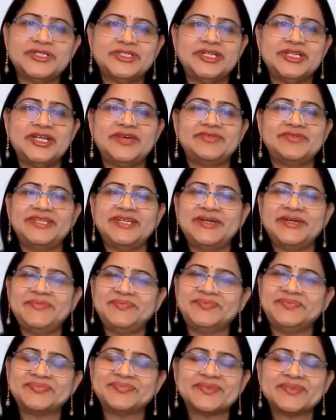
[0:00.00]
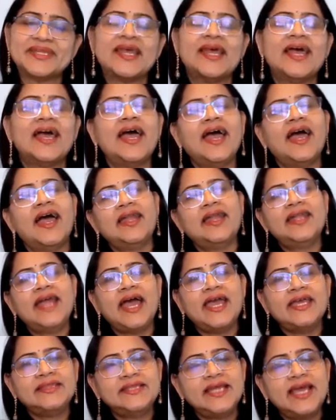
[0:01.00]
Shravana.
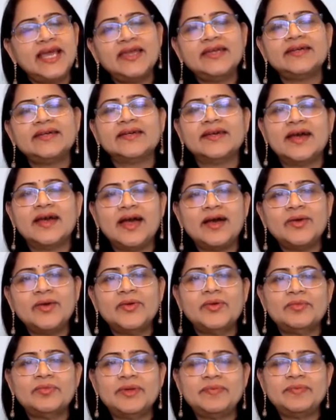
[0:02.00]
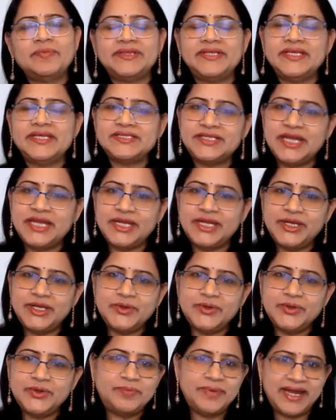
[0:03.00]
And I thank KHA Homeopathy Study
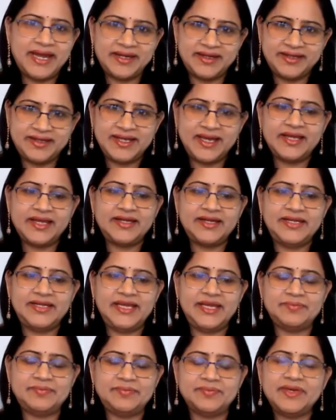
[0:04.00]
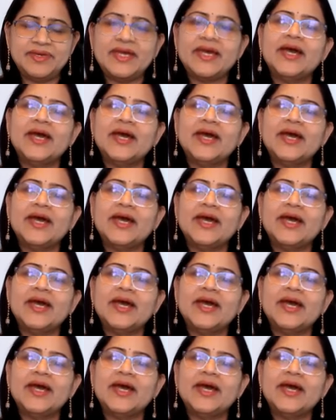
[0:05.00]
Group entire team